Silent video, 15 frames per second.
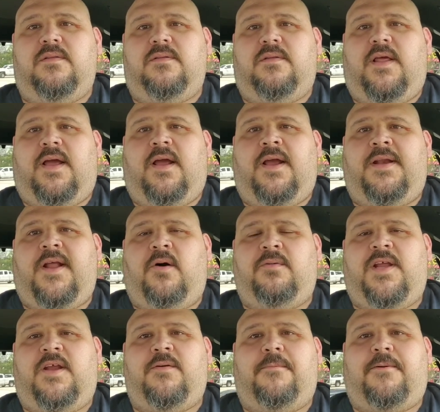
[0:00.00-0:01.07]
They
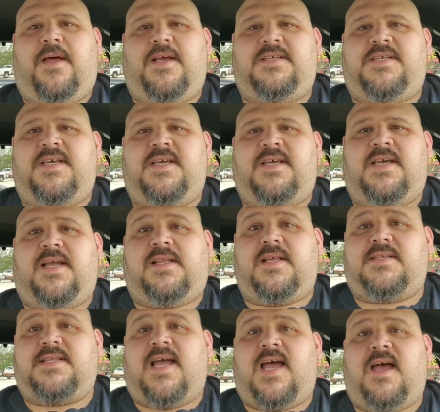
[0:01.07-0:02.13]
don't need replacing at
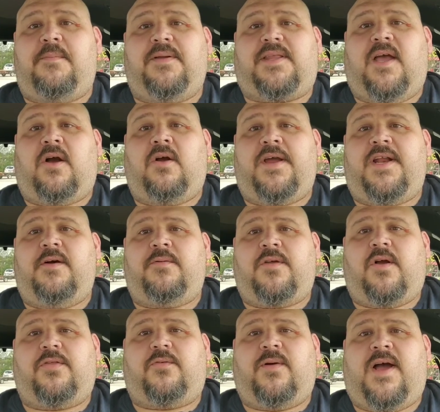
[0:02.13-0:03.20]
this time, but they are eat up with
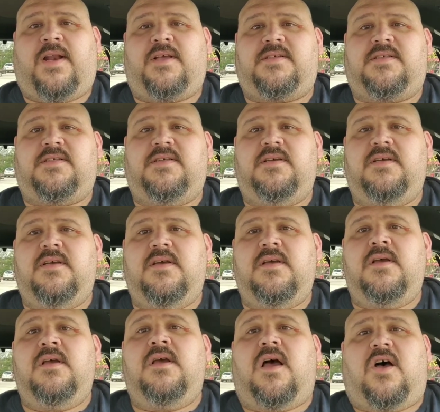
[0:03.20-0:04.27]
arthritis.
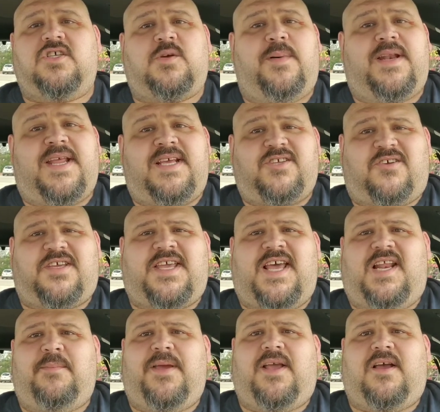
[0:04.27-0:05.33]
Also, my knees are
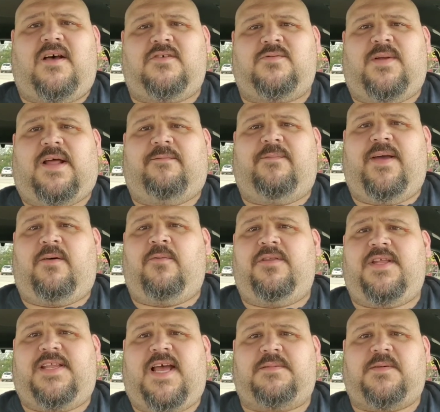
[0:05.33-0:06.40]
killing me because when I fell,
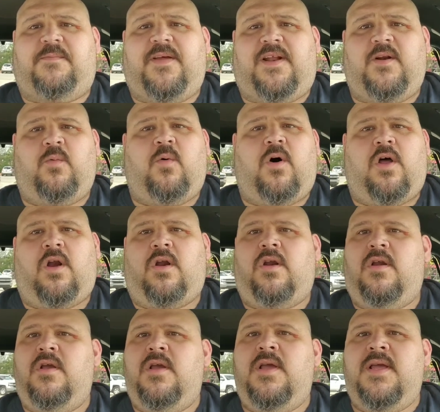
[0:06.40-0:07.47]
one of the times I fell in the water,
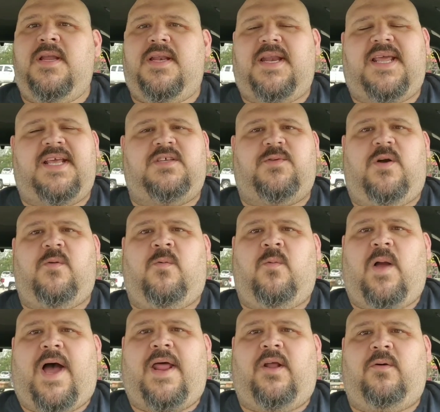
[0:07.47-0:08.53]
knees went
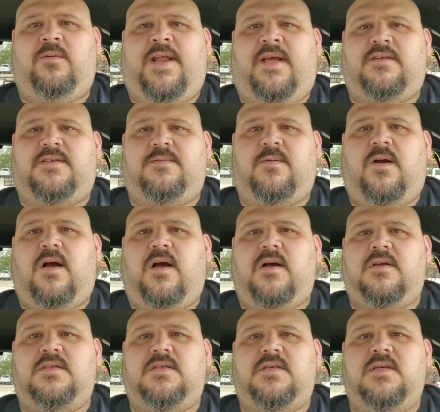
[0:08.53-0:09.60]
right on down some
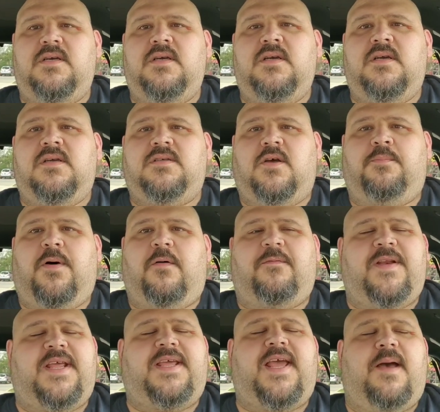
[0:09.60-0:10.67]
rocks. So both
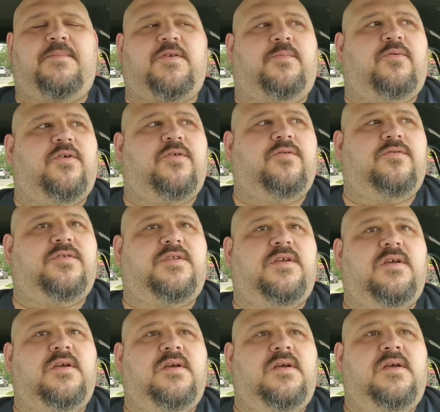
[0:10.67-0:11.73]
kneecaps are bruised.
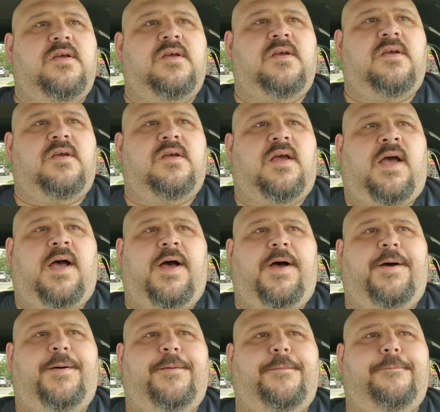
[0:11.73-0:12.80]

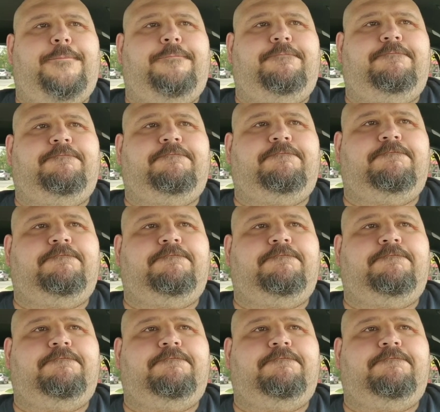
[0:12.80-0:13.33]
Um,